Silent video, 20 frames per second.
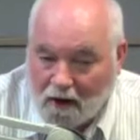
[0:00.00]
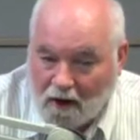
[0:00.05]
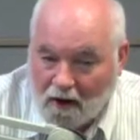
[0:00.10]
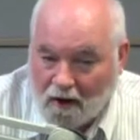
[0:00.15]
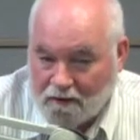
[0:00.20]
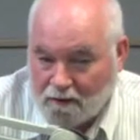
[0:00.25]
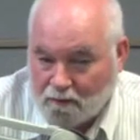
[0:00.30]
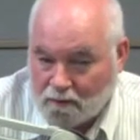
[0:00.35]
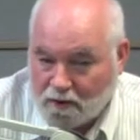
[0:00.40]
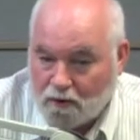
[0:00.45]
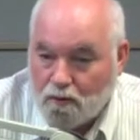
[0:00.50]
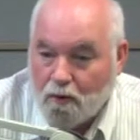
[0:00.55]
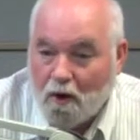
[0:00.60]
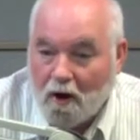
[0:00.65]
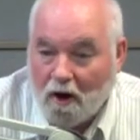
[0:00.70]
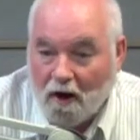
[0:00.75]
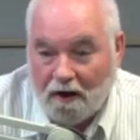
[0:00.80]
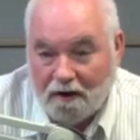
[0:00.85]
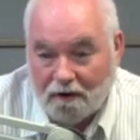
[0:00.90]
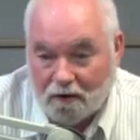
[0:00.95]
either
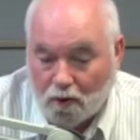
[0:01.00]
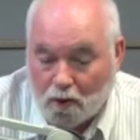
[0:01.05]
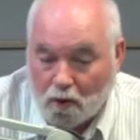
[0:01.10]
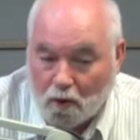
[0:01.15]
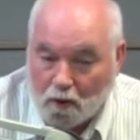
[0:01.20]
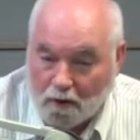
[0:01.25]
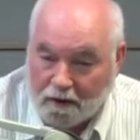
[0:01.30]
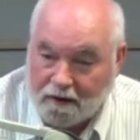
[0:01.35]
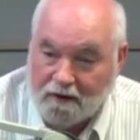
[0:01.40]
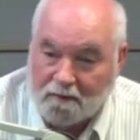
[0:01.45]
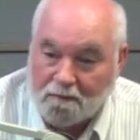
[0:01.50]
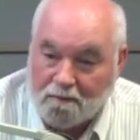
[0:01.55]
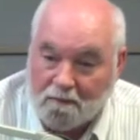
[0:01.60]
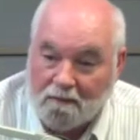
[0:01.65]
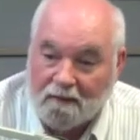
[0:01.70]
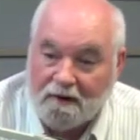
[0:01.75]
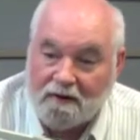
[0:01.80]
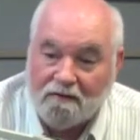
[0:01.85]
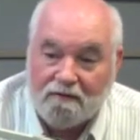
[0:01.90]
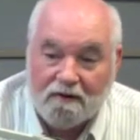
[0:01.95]
required or
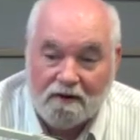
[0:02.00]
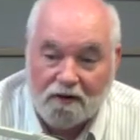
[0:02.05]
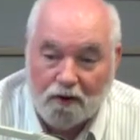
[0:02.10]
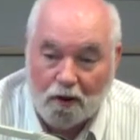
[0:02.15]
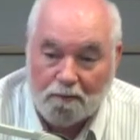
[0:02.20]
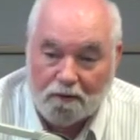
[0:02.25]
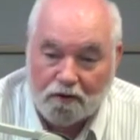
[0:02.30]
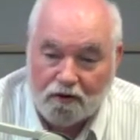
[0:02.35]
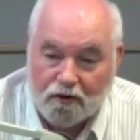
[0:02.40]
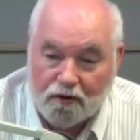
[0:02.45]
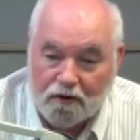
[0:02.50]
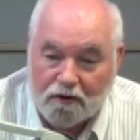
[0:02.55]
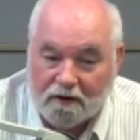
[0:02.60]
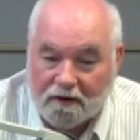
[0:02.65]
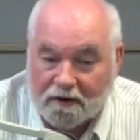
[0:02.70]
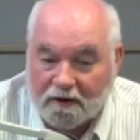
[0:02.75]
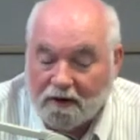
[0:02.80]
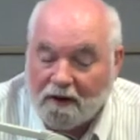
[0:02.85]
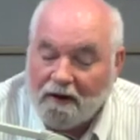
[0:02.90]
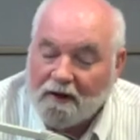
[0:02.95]
given the
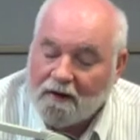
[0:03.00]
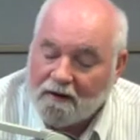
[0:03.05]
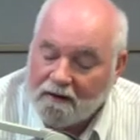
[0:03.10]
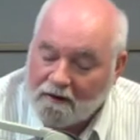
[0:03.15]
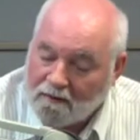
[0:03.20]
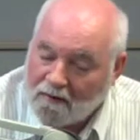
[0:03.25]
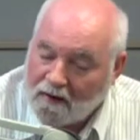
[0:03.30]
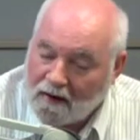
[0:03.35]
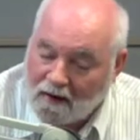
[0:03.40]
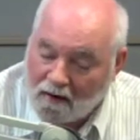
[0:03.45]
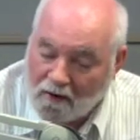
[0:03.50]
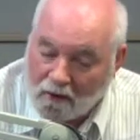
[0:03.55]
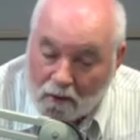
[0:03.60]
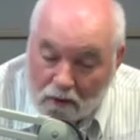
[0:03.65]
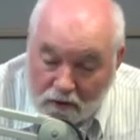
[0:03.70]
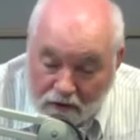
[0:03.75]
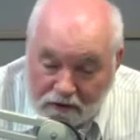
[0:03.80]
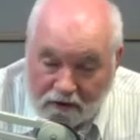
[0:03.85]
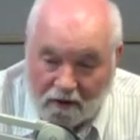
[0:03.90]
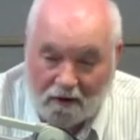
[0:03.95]
opportunity. There are
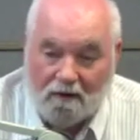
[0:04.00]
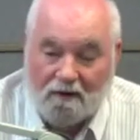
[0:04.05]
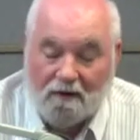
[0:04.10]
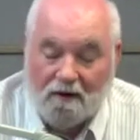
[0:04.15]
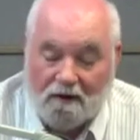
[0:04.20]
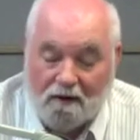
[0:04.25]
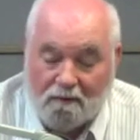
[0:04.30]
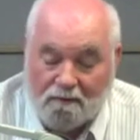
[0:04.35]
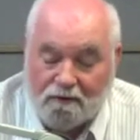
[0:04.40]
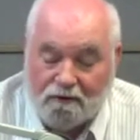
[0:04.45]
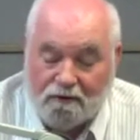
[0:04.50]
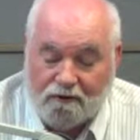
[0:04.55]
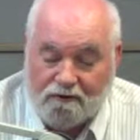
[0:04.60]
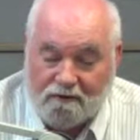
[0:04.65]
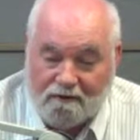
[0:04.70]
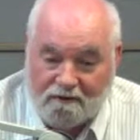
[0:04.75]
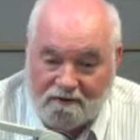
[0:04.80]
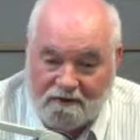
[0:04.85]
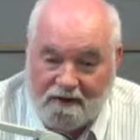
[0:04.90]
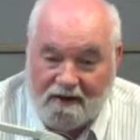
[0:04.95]
also,
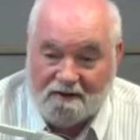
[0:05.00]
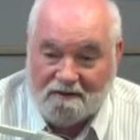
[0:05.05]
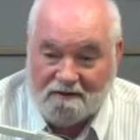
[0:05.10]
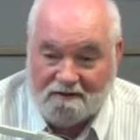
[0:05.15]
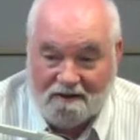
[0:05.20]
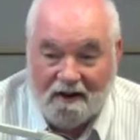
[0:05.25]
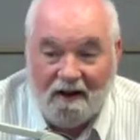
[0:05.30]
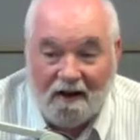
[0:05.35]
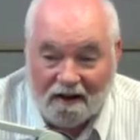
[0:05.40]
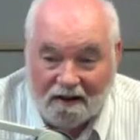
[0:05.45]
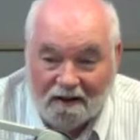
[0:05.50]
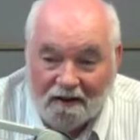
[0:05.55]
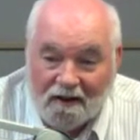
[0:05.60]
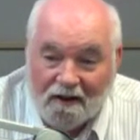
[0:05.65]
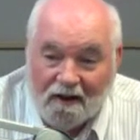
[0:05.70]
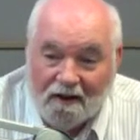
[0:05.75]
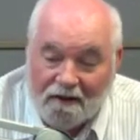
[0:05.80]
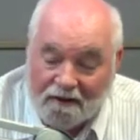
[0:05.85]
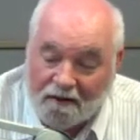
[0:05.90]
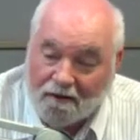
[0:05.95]
sad to say,
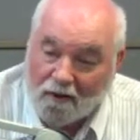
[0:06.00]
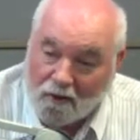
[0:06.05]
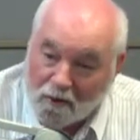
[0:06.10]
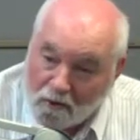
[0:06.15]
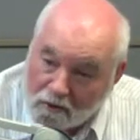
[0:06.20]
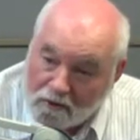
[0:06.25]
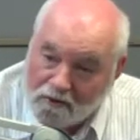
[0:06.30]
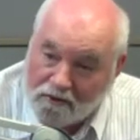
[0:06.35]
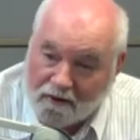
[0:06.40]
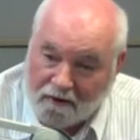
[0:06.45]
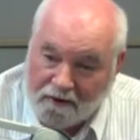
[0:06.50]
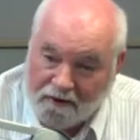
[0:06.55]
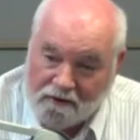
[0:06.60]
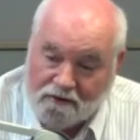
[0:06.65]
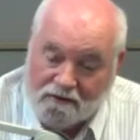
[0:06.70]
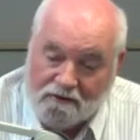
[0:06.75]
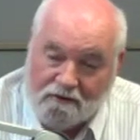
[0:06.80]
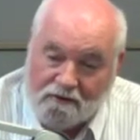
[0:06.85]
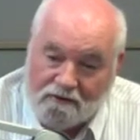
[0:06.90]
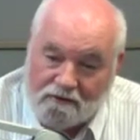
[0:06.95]
there are also
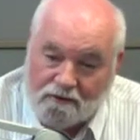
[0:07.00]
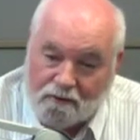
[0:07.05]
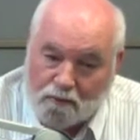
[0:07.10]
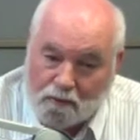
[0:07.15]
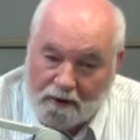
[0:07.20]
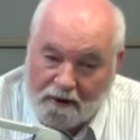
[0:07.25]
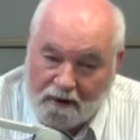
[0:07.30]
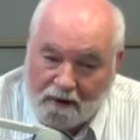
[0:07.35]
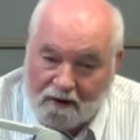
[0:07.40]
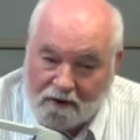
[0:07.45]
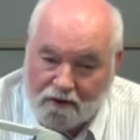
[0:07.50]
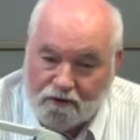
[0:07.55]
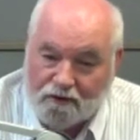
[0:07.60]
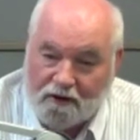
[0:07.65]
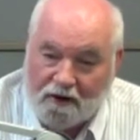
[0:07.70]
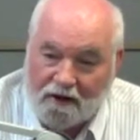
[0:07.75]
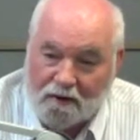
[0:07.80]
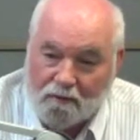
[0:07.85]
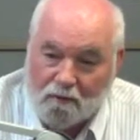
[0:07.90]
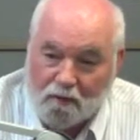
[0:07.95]
instances where
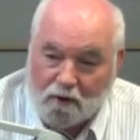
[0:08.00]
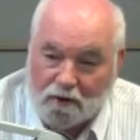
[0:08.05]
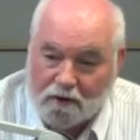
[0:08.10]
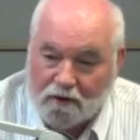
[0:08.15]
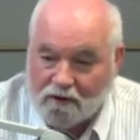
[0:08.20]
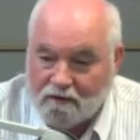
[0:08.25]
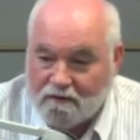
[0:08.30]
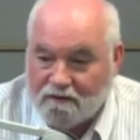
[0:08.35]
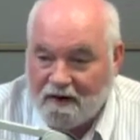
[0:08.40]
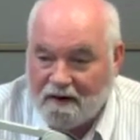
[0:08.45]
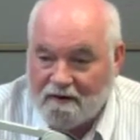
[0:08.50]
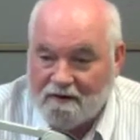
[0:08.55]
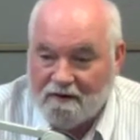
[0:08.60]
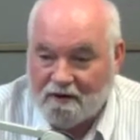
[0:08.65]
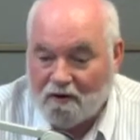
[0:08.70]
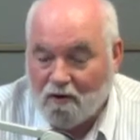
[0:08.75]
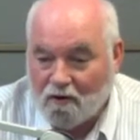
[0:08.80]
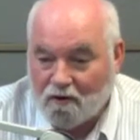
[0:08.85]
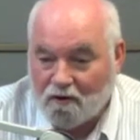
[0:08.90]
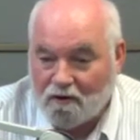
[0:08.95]
Australian workers have had their
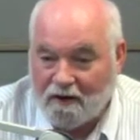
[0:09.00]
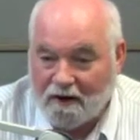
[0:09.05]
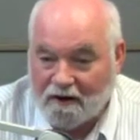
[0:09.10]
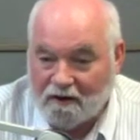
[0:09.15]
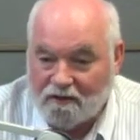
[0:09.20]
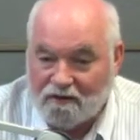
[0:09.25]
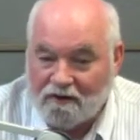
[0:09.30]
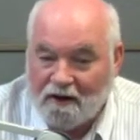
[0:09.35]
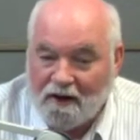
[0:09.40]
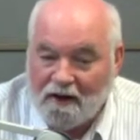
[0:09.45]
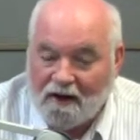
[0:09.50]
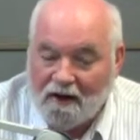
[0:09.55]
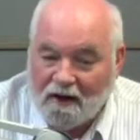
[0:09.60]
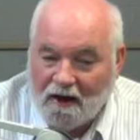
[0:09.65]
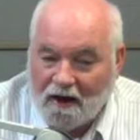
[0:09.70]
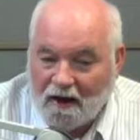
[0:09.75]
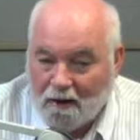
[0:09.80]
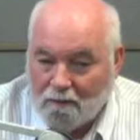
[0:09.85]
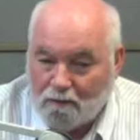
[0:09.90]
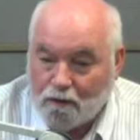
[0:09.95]
contracts
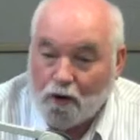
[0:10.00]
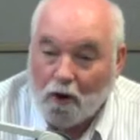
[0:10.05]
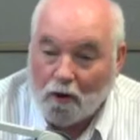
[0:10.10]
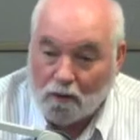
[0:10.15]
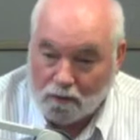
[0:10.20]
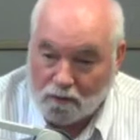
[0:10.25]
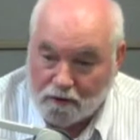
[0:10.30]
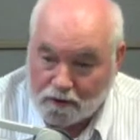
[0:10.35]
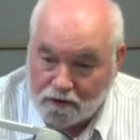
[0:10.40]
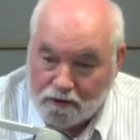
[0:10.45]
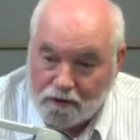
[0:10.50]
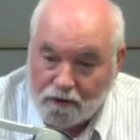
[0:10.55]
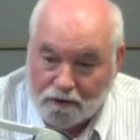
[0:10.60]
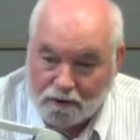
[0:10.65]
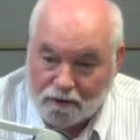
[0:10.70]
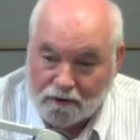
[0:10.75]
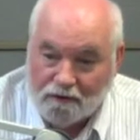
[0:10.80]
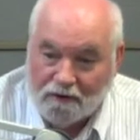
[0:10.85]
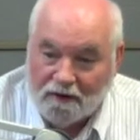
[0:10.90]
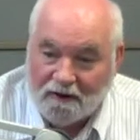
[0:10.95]
not
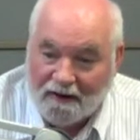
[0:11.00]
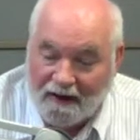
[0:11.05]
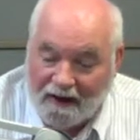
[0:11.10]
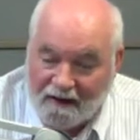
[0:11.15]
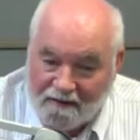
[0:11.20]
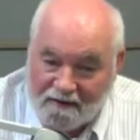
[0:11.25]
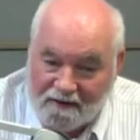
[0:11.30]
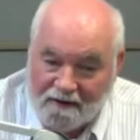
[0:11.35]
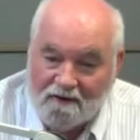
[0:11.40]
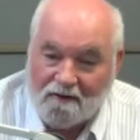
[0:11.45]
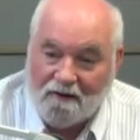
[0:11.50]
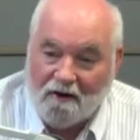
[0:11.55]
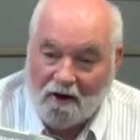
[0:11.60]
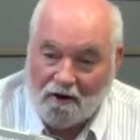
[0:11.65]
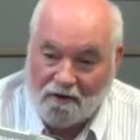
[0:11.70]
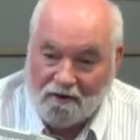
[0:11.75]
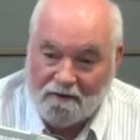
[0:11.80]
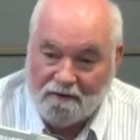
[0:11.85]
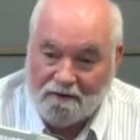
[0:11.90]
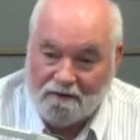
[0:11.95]
renewed, and then
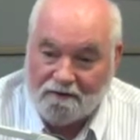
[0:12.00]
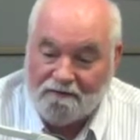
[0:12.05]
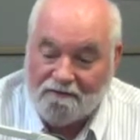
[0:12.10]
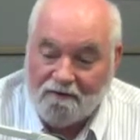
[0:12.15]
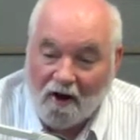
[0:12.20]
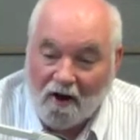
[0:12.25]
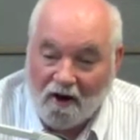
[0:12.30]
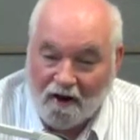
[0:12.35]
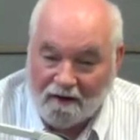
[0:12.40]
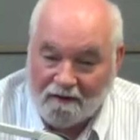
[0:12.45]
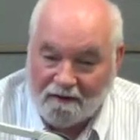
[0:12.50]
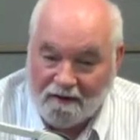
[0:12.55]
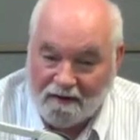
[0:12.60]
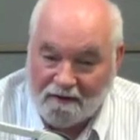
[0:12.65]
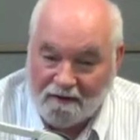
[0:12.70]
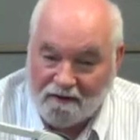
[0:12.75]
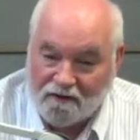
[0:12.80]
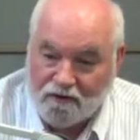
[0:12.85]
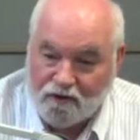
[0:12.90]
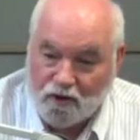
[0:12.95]
only to find
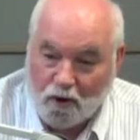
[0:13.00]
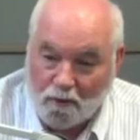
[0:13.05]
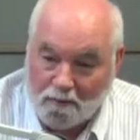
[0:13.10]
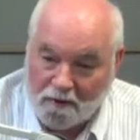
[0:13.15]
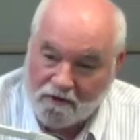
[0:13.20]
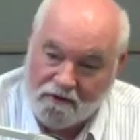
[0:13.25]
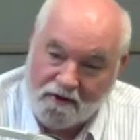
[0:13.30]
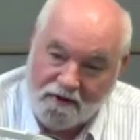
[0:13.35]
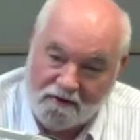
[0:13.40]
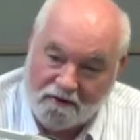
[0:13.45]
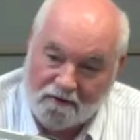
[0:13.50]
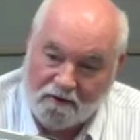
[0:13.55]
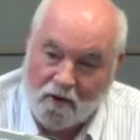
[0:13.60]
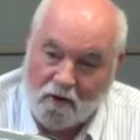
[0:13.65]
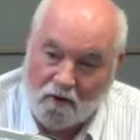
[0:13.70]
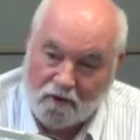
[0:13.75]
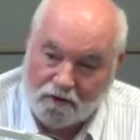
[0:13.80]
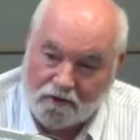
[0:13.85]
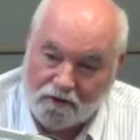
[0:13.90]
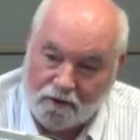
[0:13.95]
that the job has then
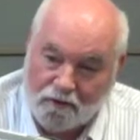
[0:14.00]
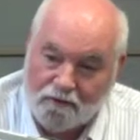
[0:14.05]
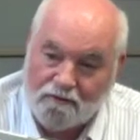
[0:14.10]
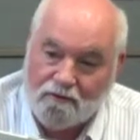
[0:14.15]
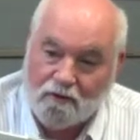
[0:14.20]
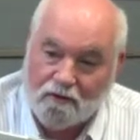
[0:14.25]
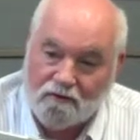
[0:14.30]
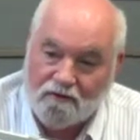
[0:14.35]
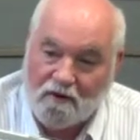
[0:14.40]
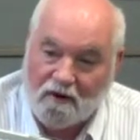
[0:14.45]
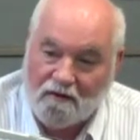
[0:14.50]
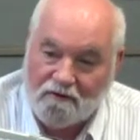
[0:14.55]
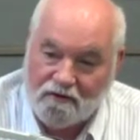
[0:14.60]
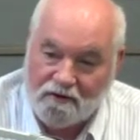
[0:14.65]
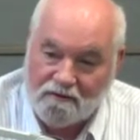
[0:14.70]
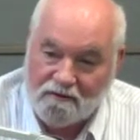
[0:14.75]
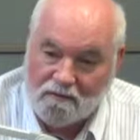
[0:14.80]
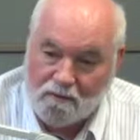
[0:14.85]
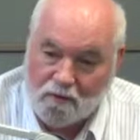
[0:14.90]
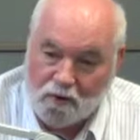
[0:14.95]
gone to a
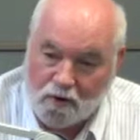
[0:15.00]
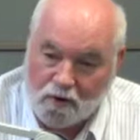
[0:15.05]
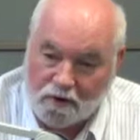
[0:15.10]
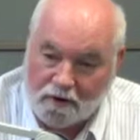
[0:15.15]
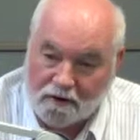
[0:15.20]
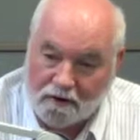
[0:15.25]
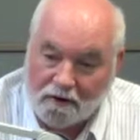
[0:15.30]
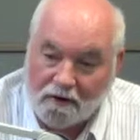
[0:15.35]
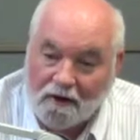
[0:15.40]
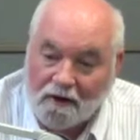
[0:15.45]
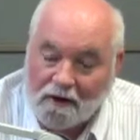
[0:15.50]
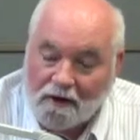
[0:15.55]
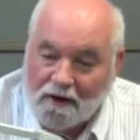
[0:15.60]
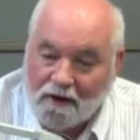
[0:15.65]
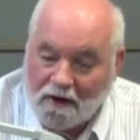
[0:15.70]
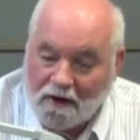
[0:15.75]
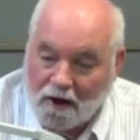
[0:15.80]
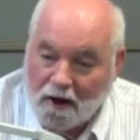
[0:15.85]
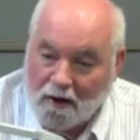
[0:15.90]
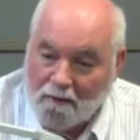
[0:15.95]
457 worker
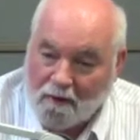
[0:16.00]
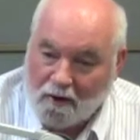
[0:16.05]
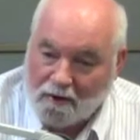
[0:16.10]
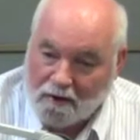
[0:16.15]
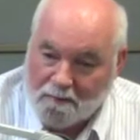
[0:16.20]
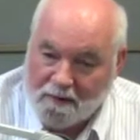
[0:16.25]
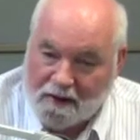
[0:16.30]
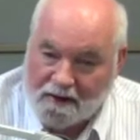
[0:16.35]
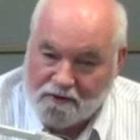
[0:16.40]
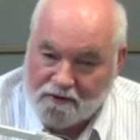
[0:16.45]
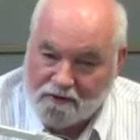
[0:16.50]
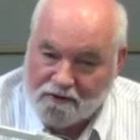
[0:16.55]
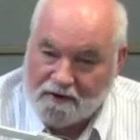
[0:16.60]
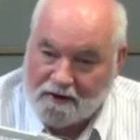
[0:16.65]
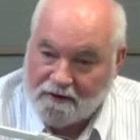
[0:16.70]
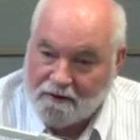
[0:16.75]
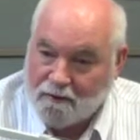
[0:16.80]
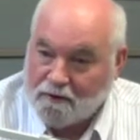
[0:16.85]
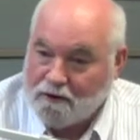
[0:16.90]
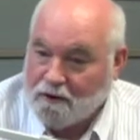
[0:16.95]
on the basis
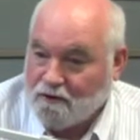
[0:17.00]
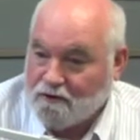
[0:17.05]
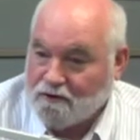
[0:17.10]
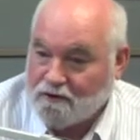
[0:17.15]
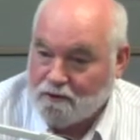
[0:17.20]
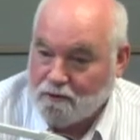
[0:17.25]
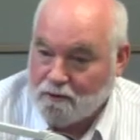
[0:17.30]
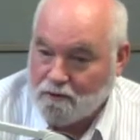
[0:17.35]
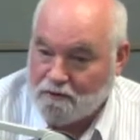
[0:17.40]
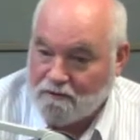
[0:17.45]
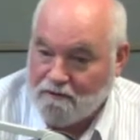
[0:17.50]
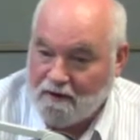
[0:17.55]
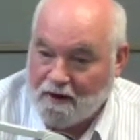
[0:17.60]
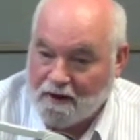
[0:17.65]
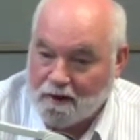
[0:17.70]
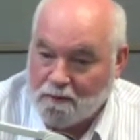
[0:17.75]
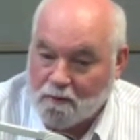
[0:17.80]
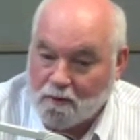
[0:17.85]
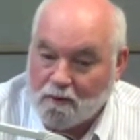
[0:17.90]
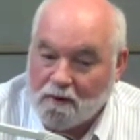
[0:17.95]
that there were no skills
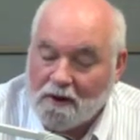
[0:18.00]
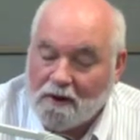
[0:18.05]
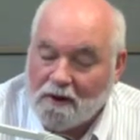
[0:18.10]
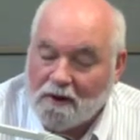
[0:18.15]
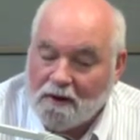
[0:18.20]
available.